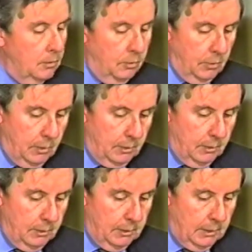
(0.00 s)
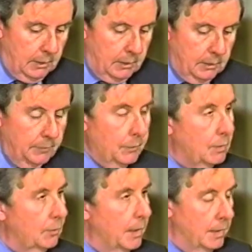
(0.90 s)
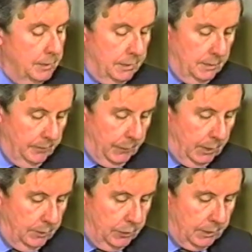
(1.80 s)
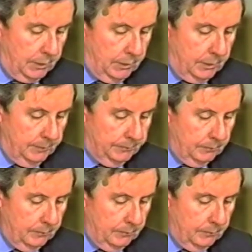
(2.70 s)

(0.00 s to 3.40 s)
or uh, creates injustice.